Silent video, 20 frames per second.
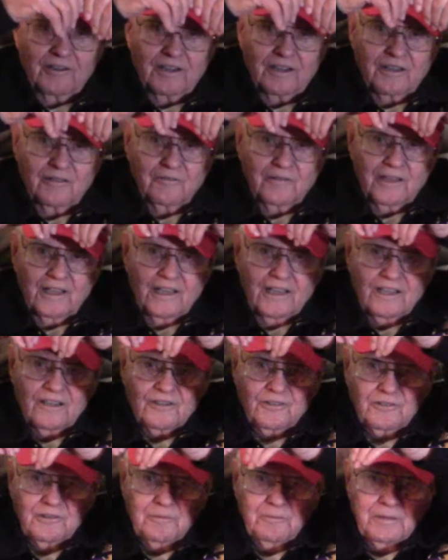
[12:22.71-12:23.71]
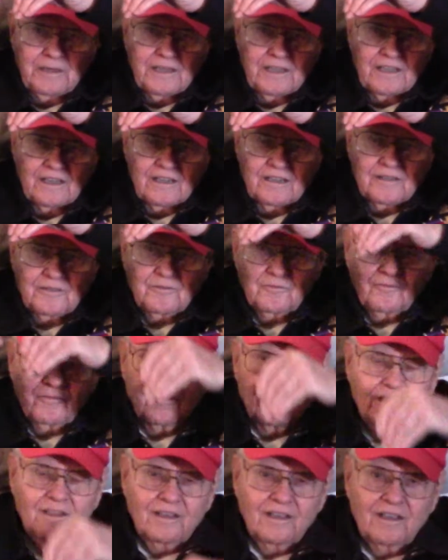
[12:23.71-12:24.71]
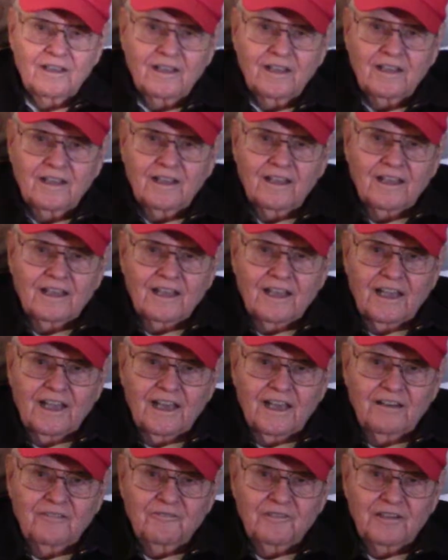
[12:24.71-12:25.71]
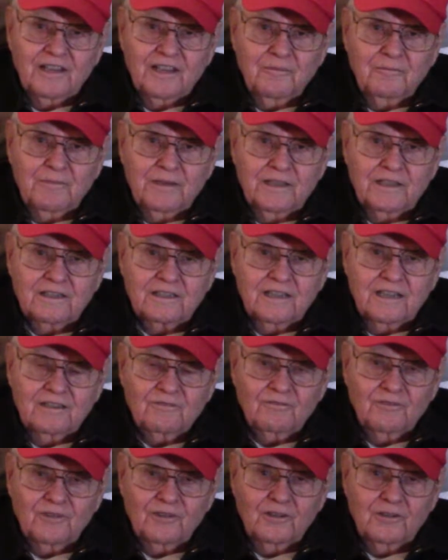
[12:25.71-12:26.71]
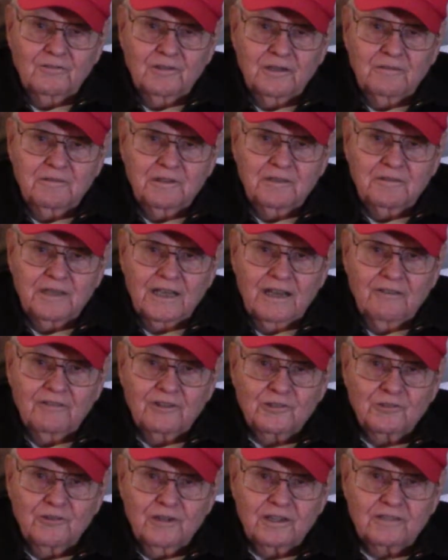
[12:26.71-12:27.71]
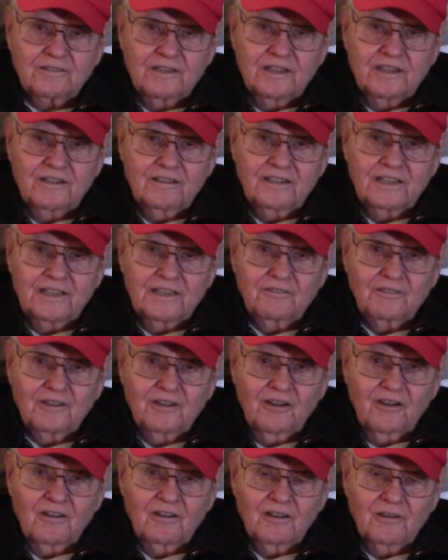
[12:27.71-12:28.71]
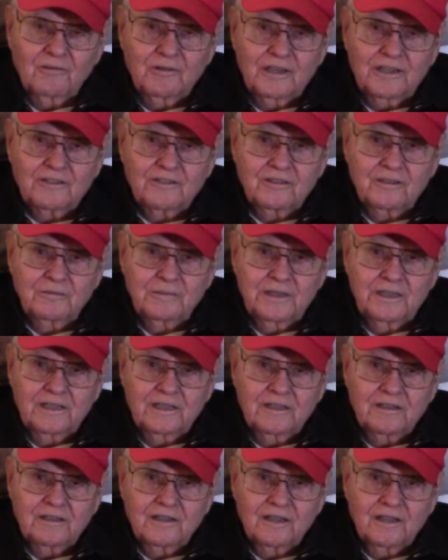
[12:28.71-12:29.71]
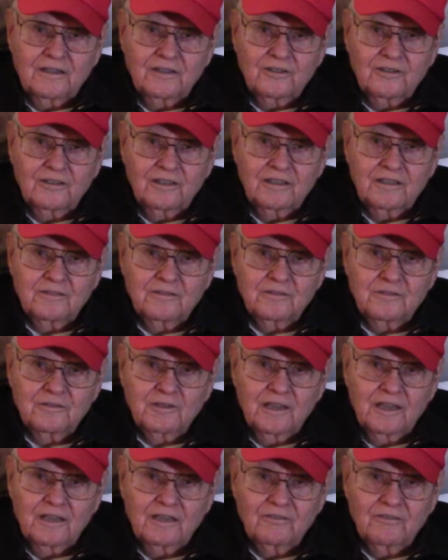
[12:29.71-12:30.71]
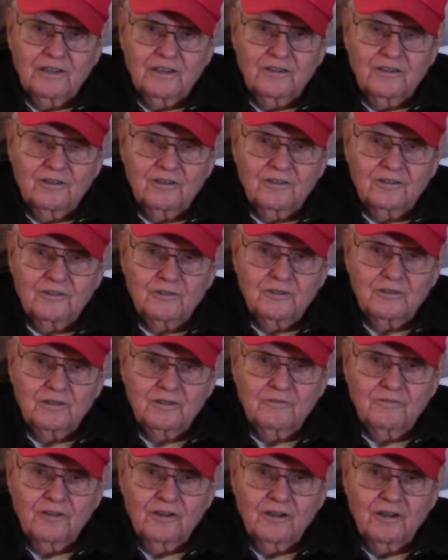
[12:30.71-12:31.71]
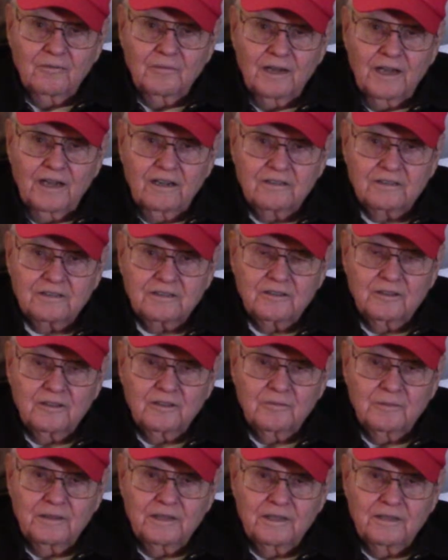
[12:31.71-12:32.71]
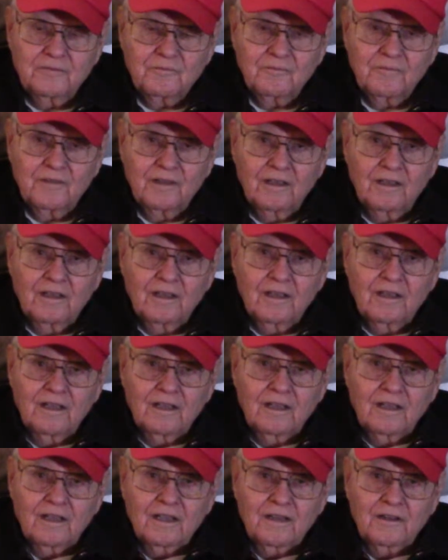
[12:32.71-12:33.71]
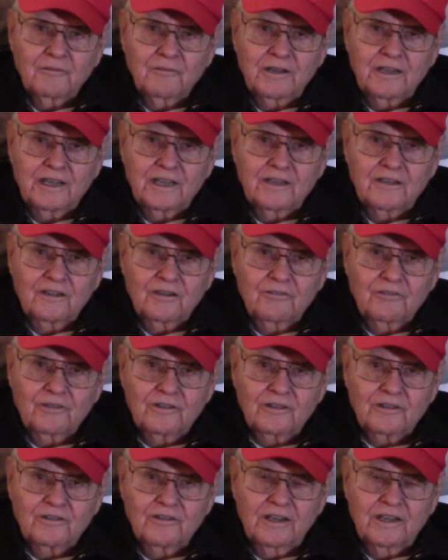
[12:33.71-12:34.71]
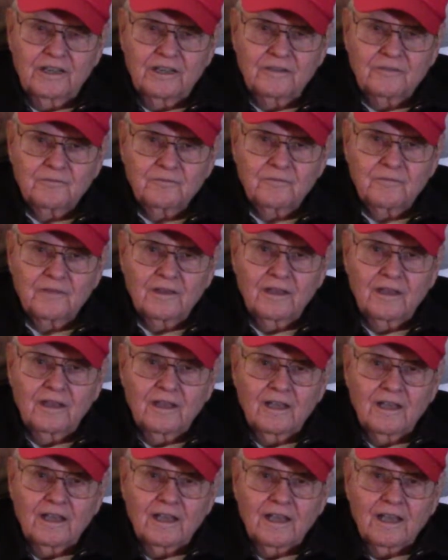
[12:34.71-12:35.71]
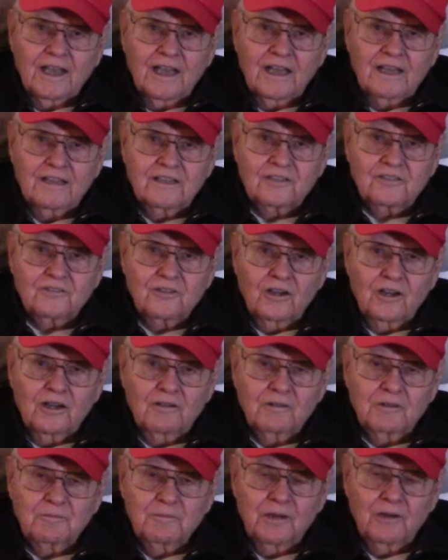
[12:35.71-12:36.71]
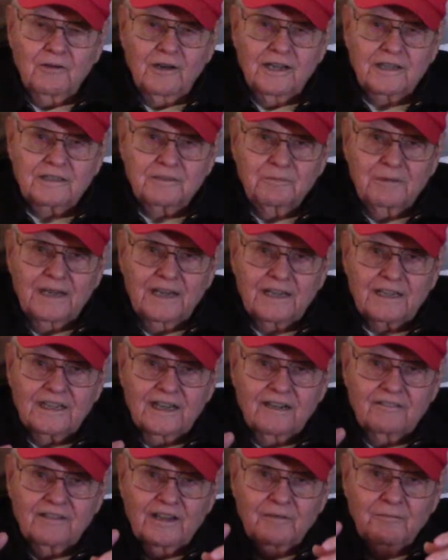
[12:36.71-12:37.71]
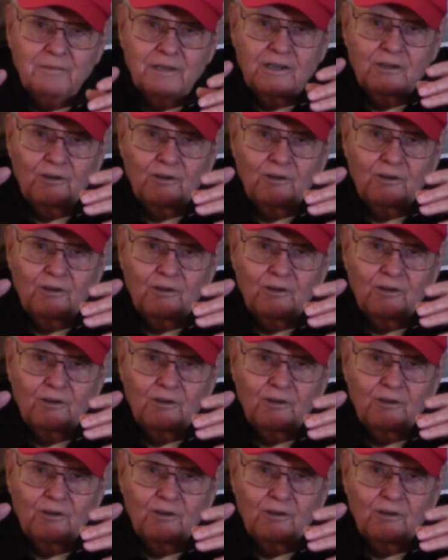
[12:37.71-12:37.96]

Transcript: into a bin. And when that bin got full, well, we'd have a truck there, and he would haul it away to the bin, to the elevator, to the farmhouse, or the bin we had there for the grain. And the straw would blow out the back out of that big